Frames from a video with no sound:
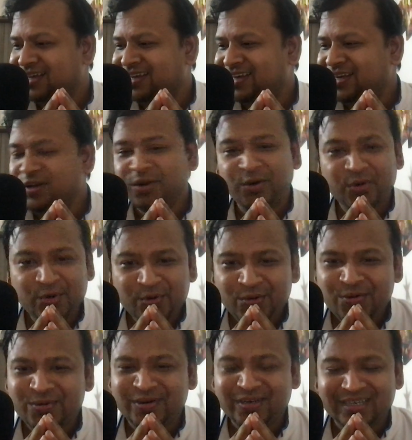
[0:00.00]

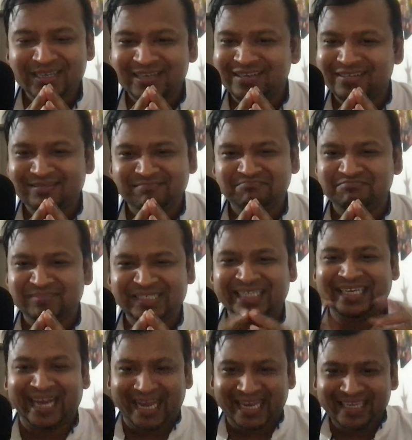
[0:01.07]
no
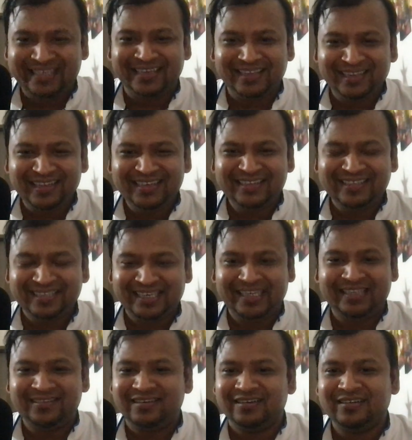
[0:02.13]
title
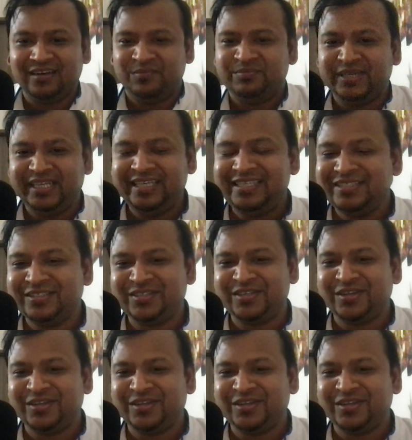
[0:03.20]
in the companies,